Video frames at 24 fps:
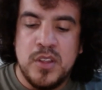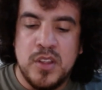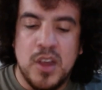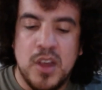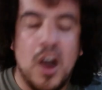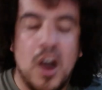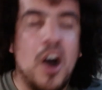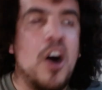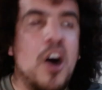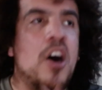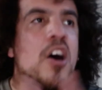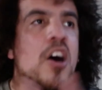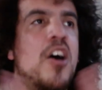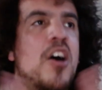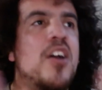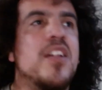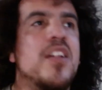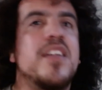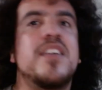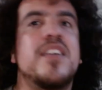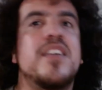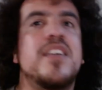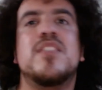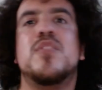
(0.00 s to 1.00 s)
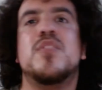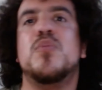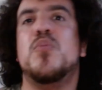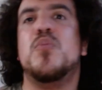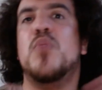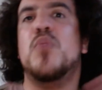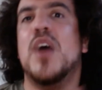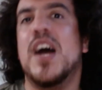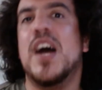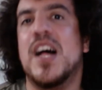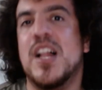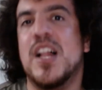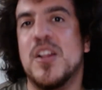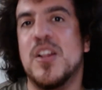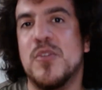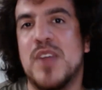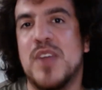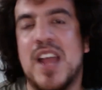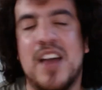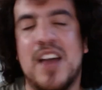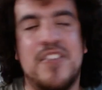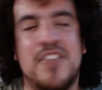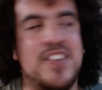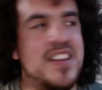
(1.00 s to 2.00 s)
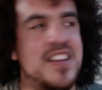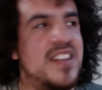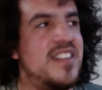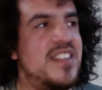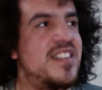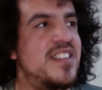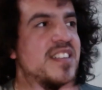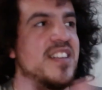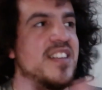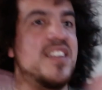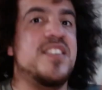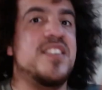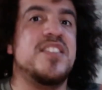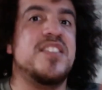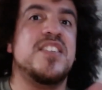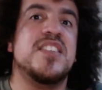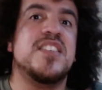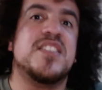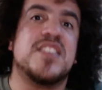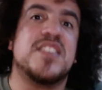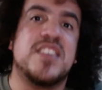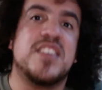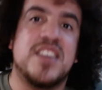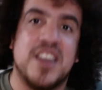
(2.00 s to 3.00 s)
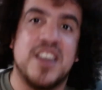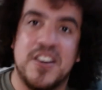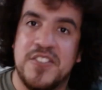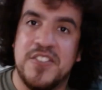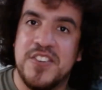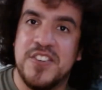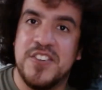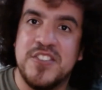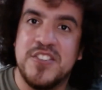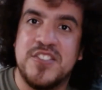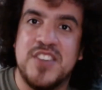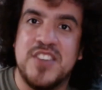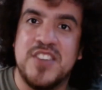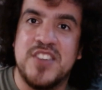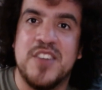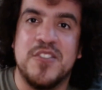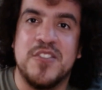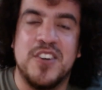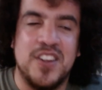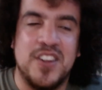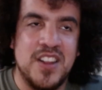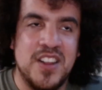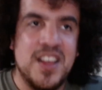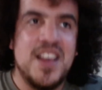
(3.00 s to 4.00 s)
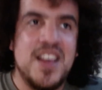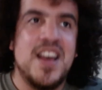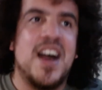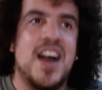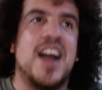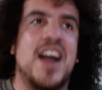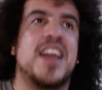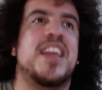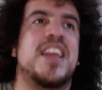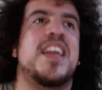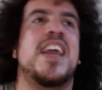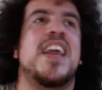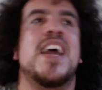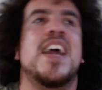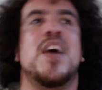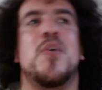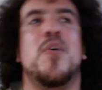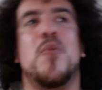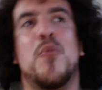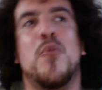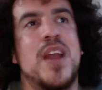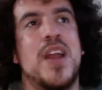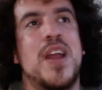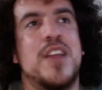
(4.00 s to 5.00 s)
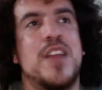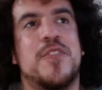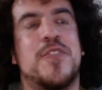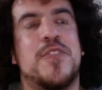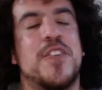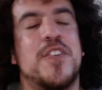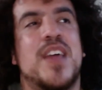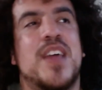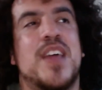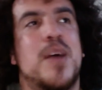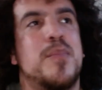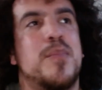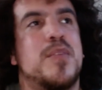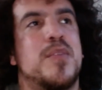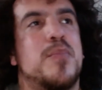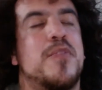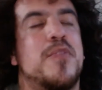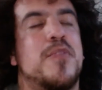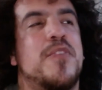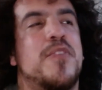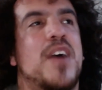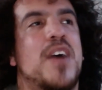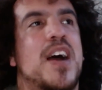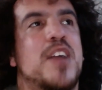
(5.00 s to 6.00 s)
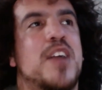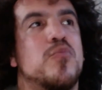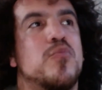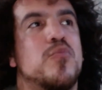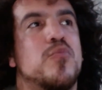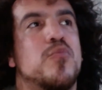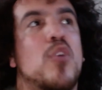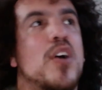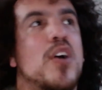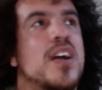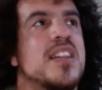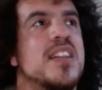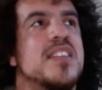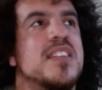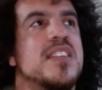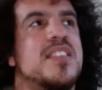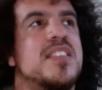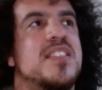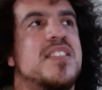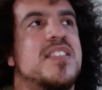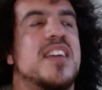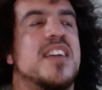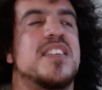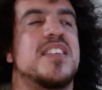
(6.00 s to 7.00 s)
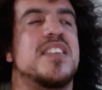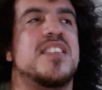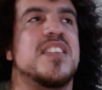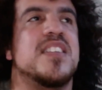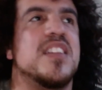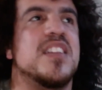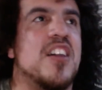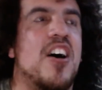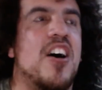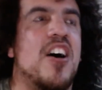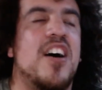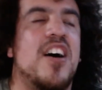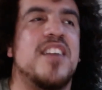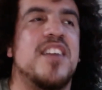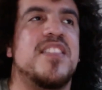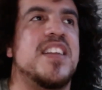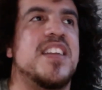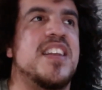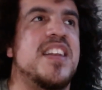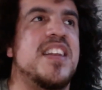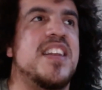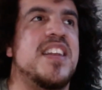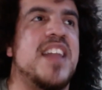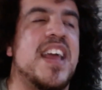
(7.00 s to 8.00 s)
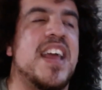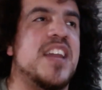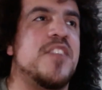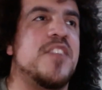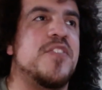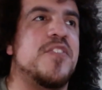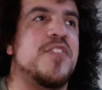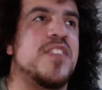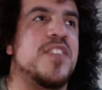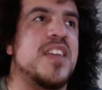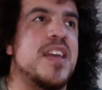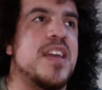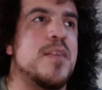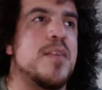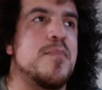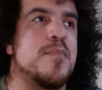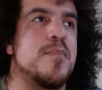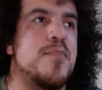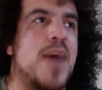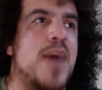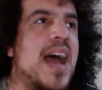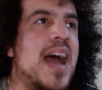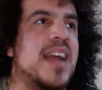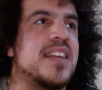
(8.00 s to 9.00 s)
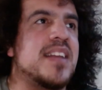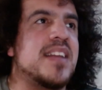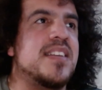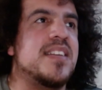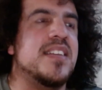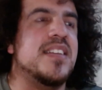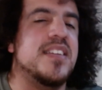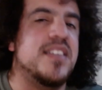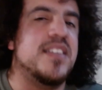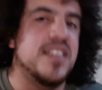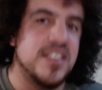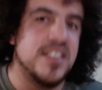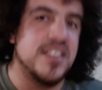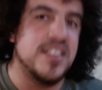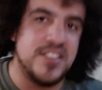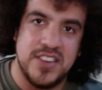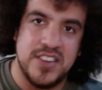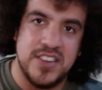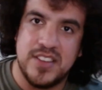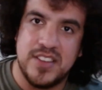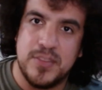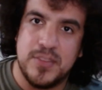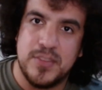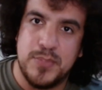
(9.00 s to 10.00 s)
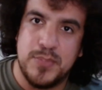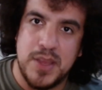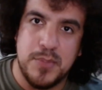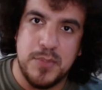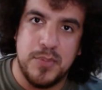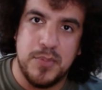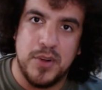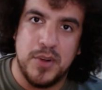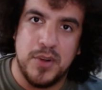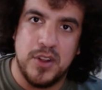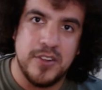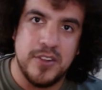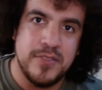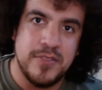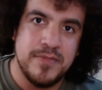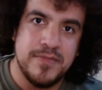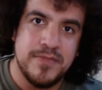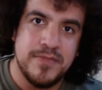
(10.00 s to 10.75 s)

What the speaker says: all is well. We have an Indigenous Governor General. I can't wait for them to provide royal assent to laws that negatively impact Indigenous people.